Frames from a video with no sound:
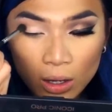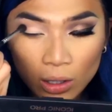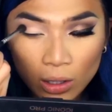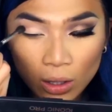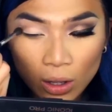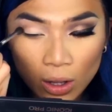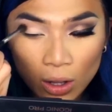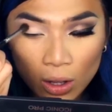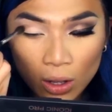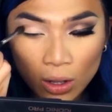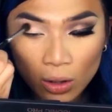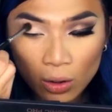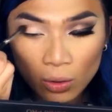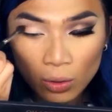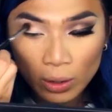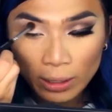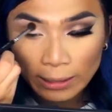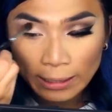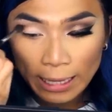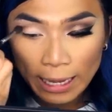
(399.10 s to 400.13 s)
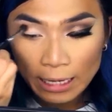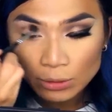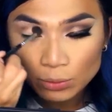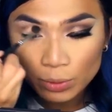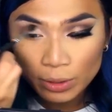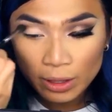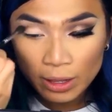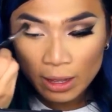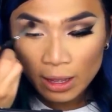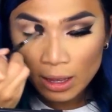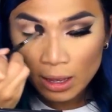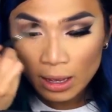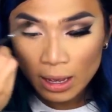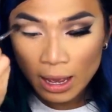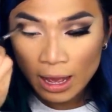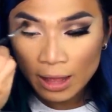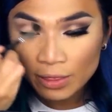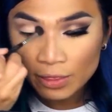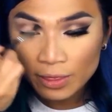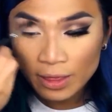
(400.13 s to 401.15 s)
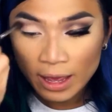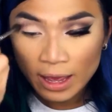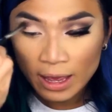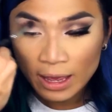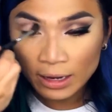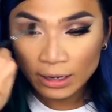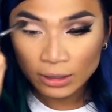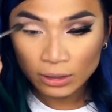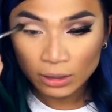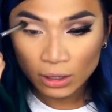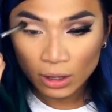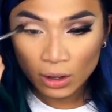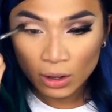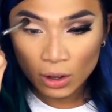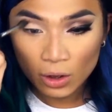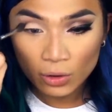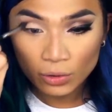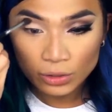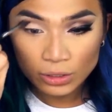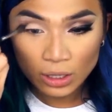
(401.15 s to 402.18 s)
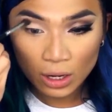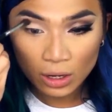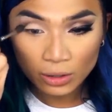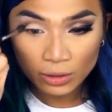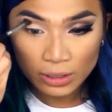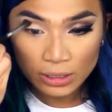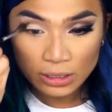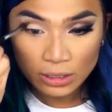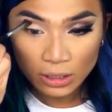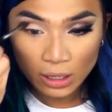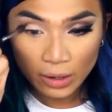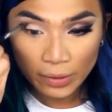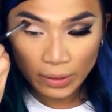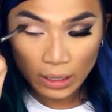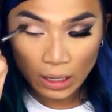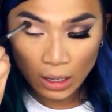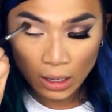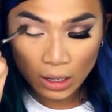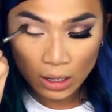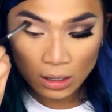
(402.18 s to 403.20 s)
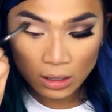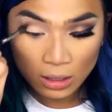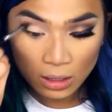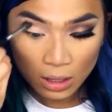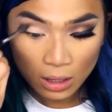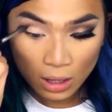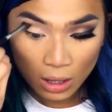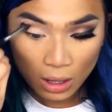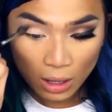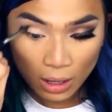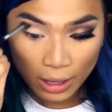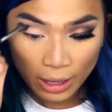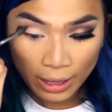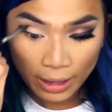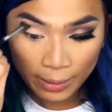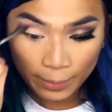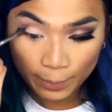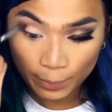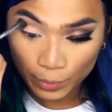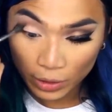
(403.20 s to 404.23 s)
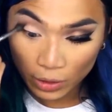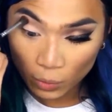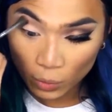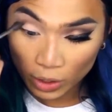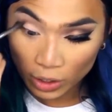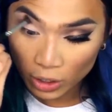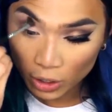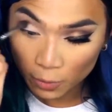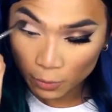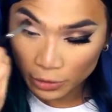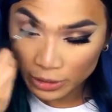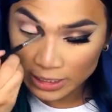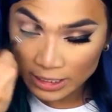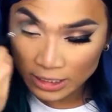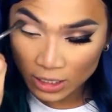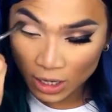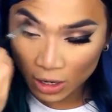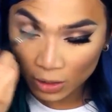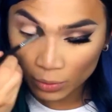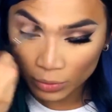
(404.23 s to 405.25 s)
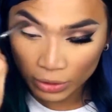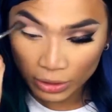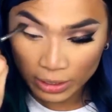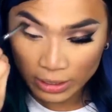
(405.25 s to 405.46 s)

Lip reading: go light with it and then go darker as you go along. But you want to go pretty dark with